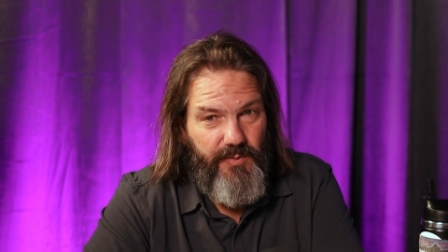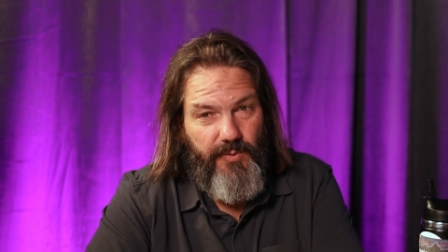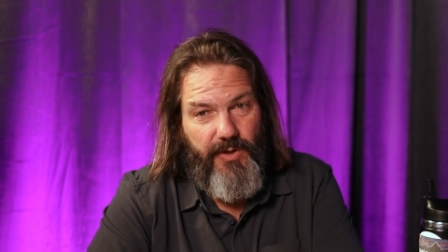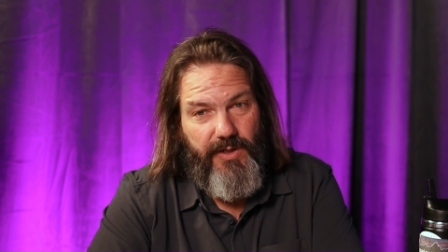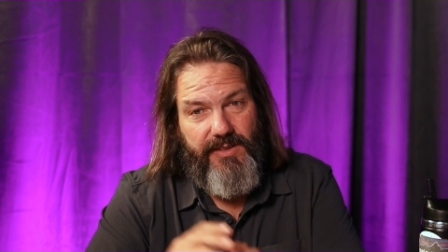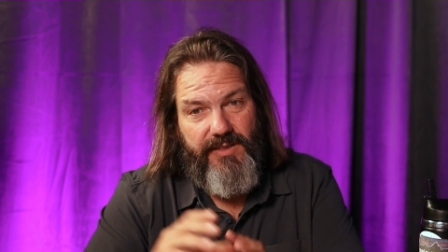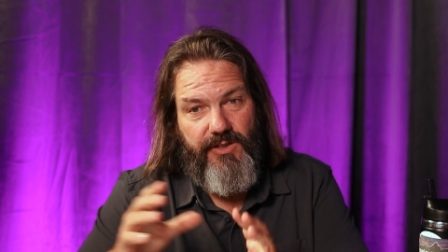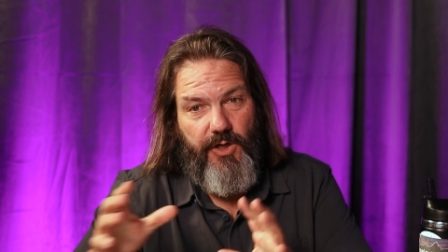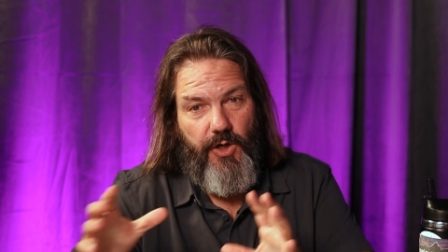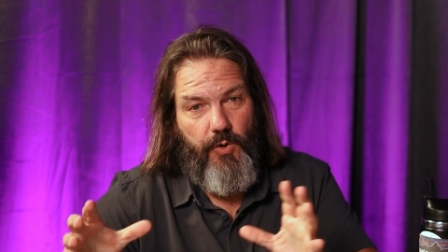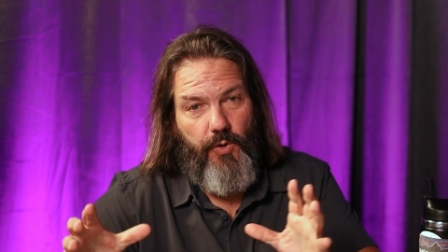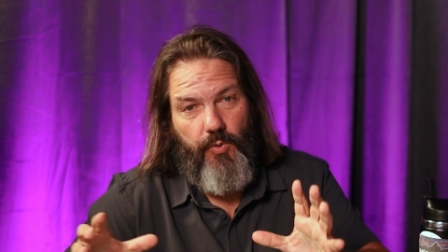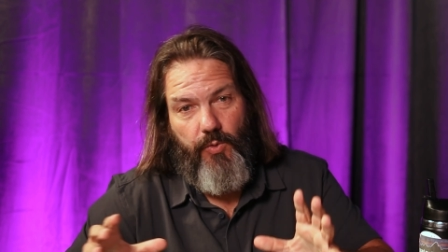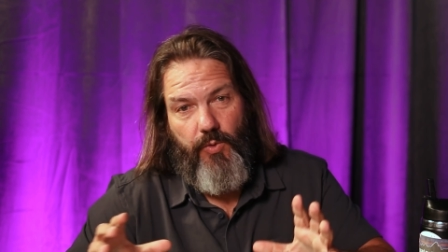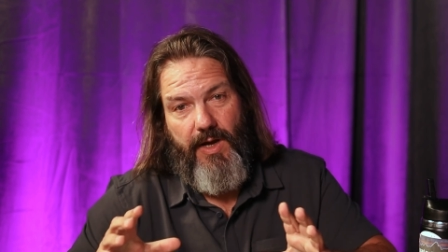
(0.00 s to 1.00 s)
We want to
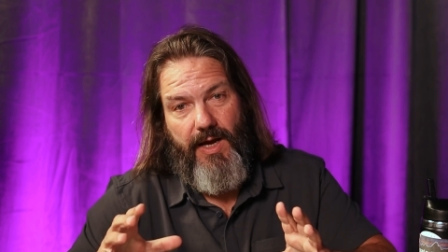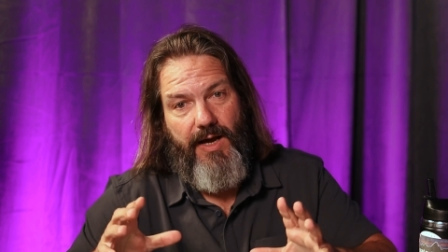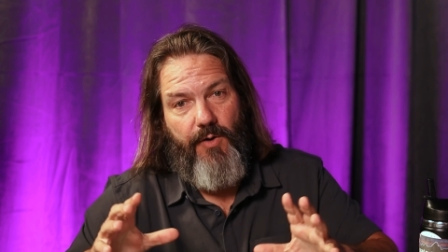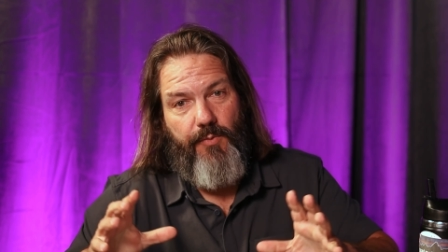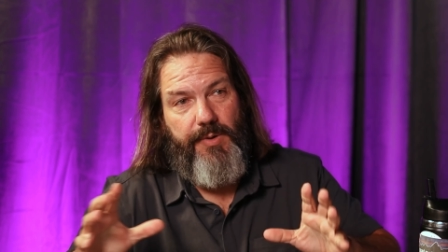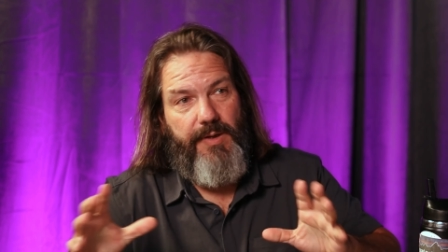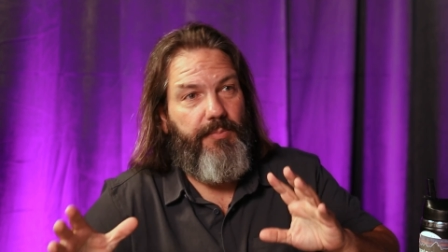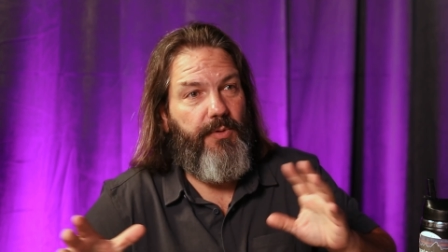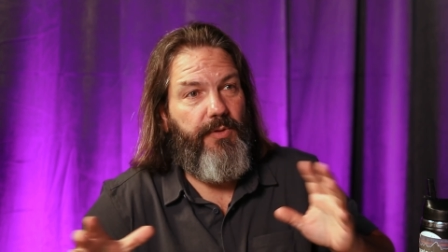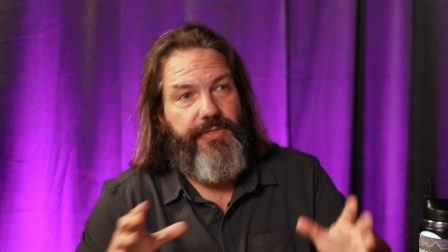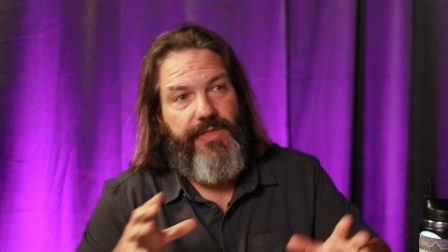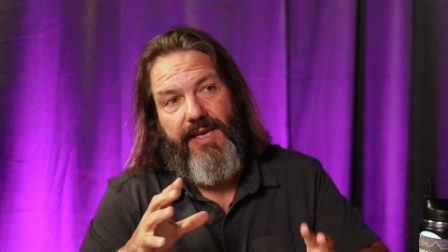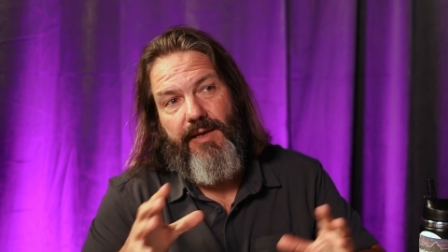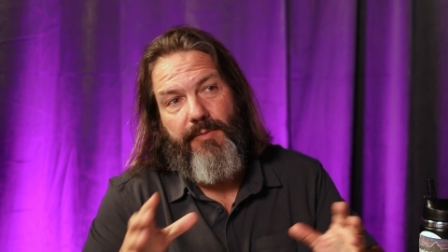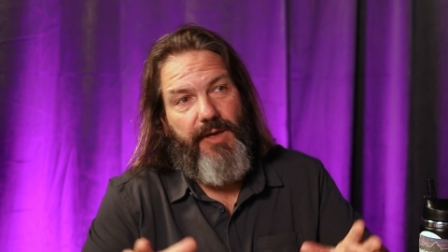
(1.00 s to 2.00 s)
show how people
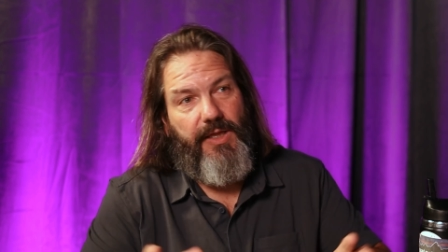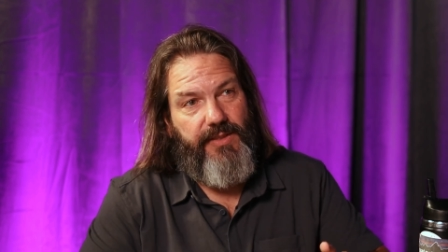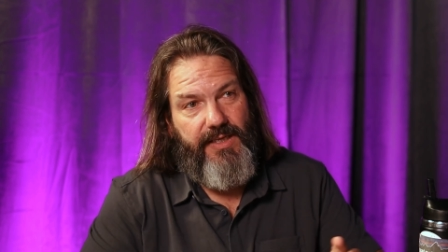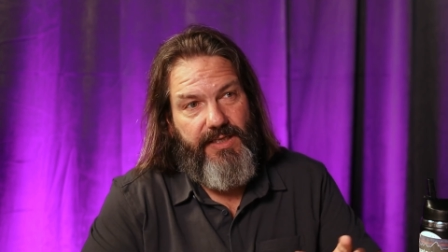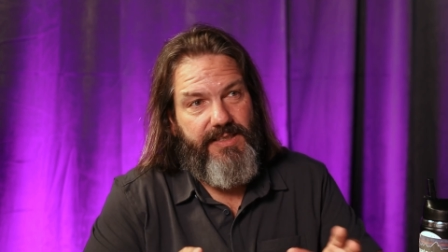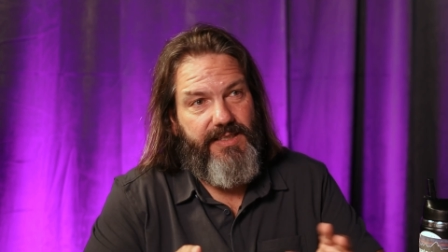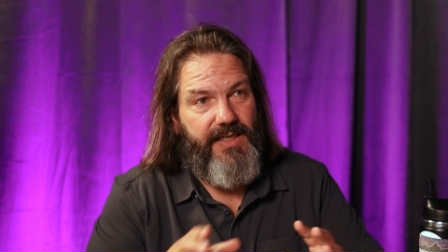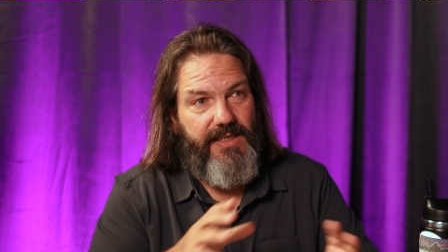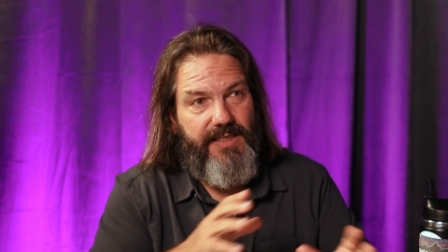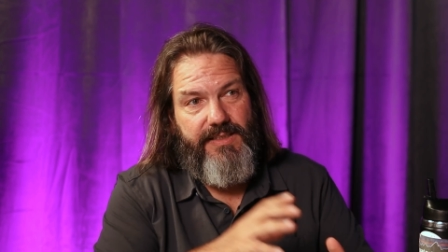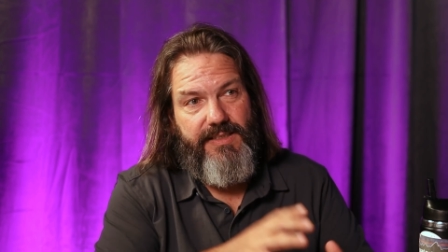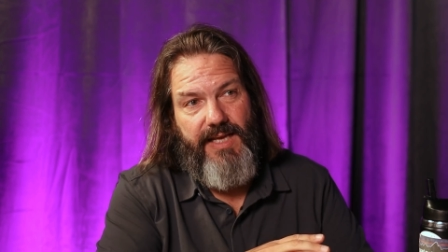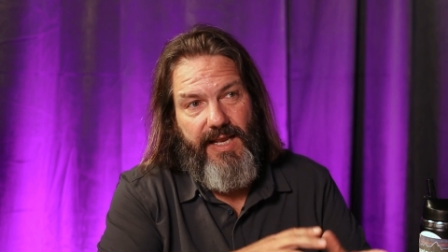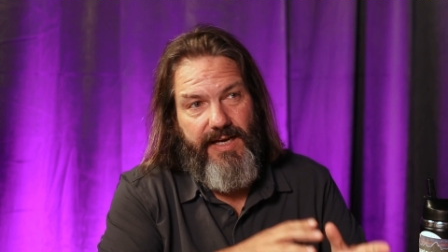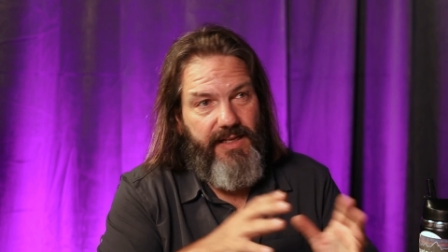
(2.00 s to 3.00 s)
think about these things,
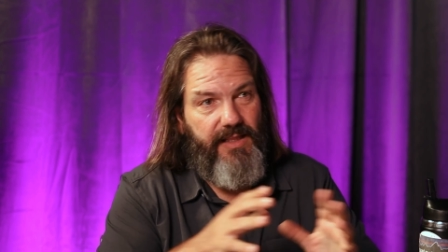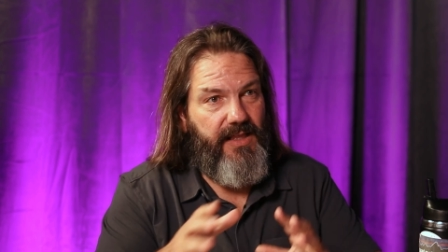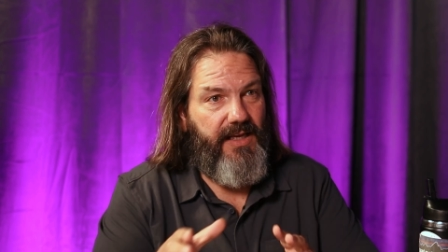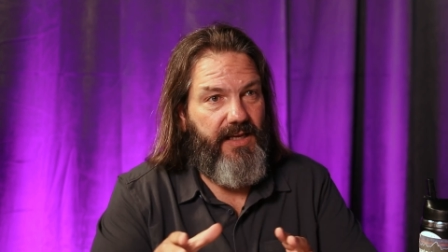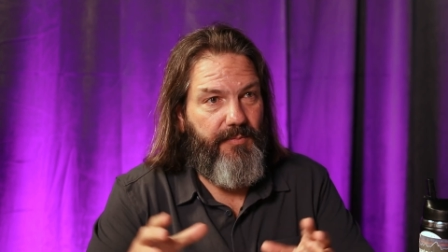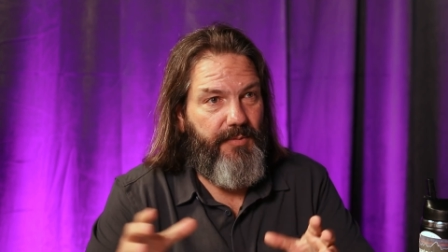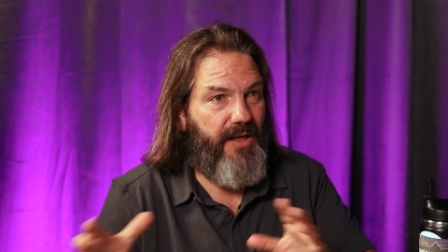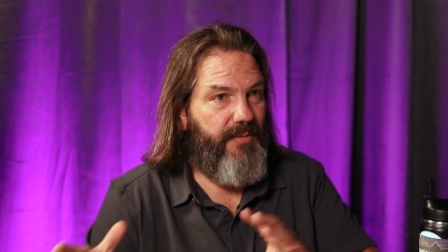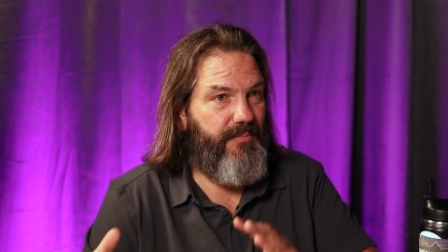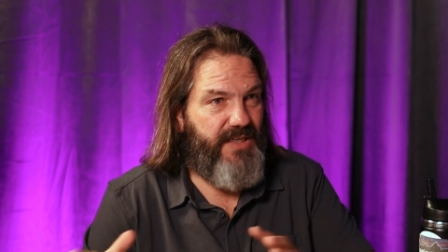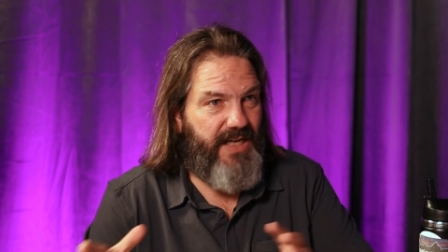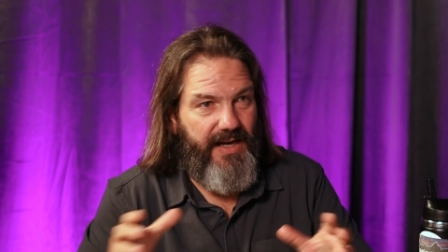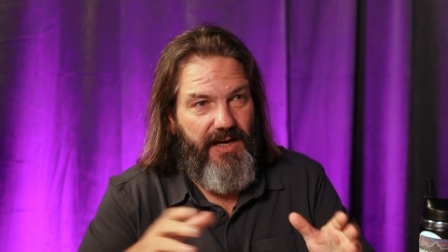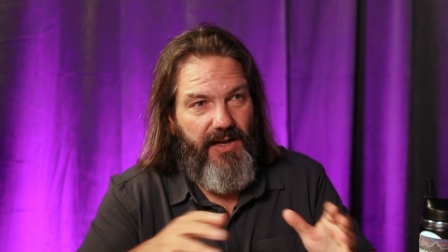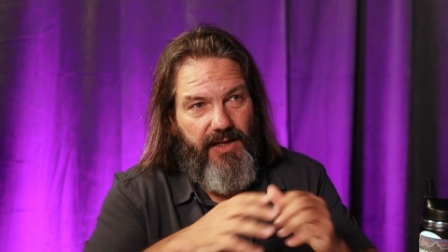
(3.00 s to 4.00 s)
tend to think about them,
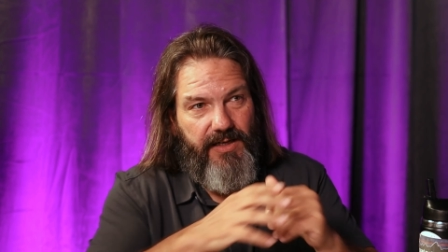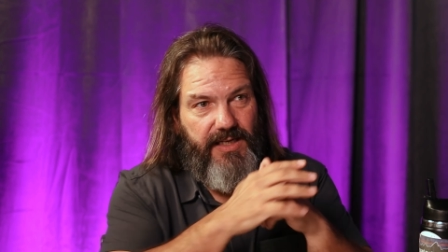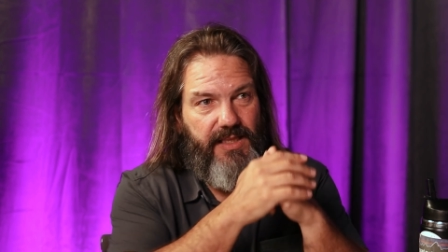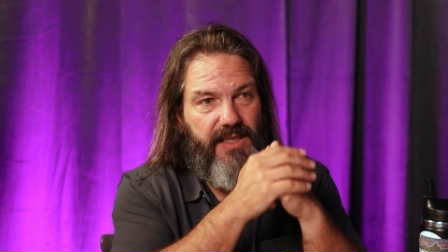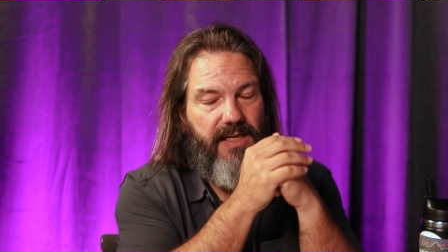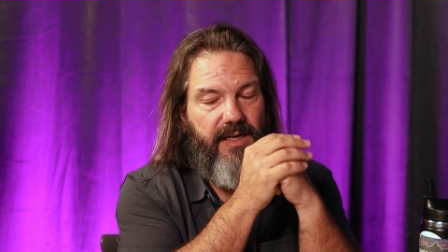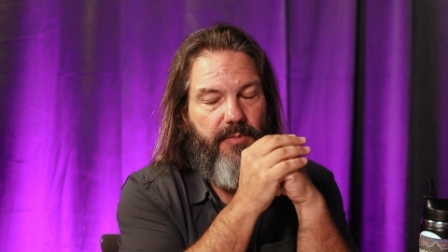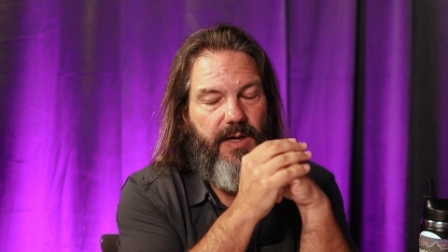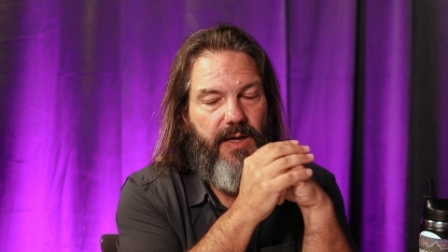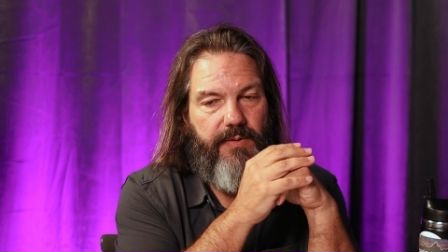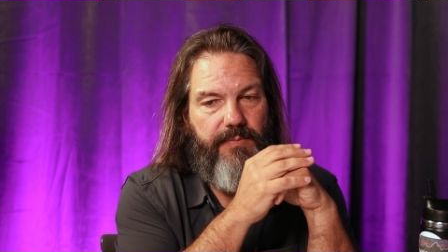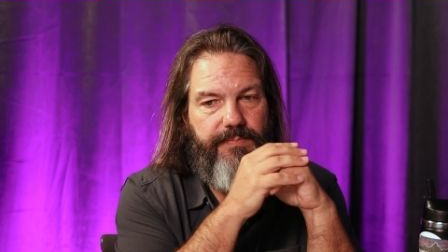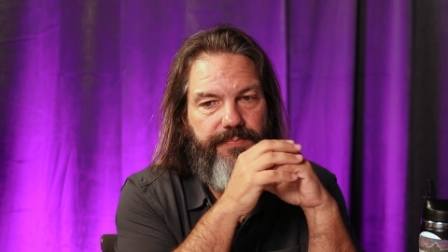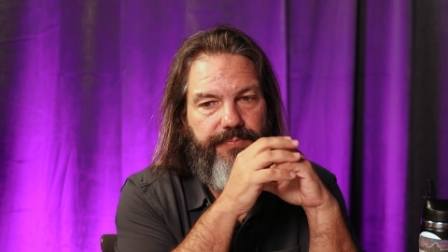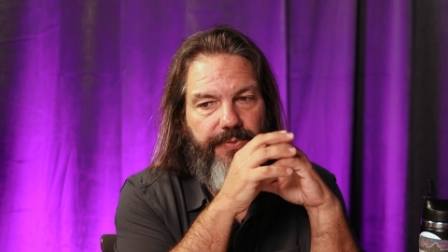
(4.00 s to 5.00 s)
tend not to think about them.